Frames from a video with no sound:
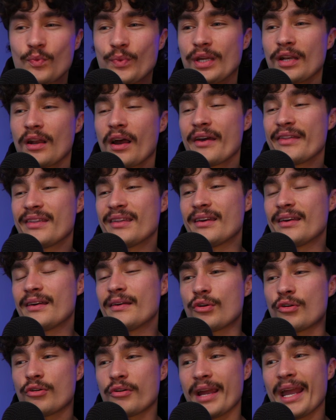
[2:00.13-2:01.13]
We can either
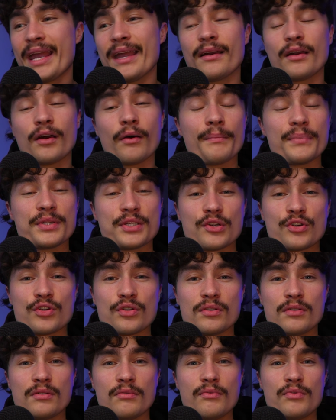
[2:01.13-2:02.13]
create a
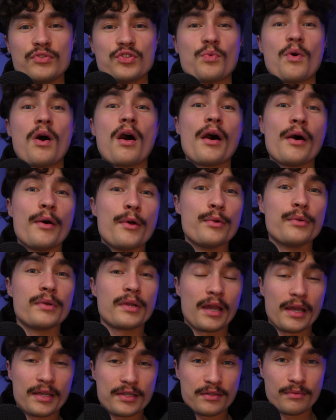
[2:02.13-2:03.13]
composition to our own
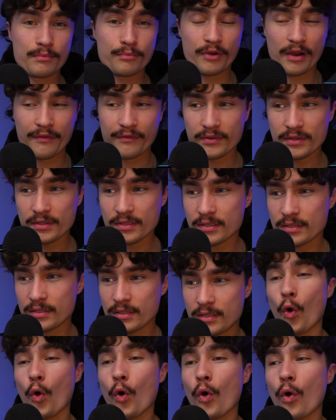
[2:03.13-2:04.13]
custom preference,
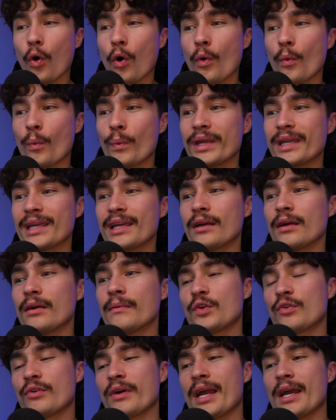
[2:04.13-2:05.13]
or we can
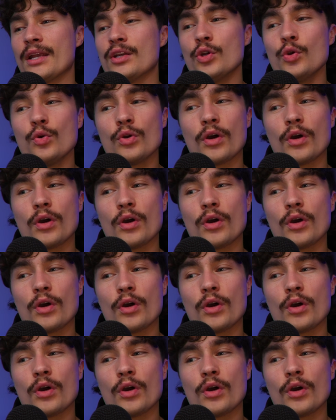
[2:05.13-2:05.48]
create a new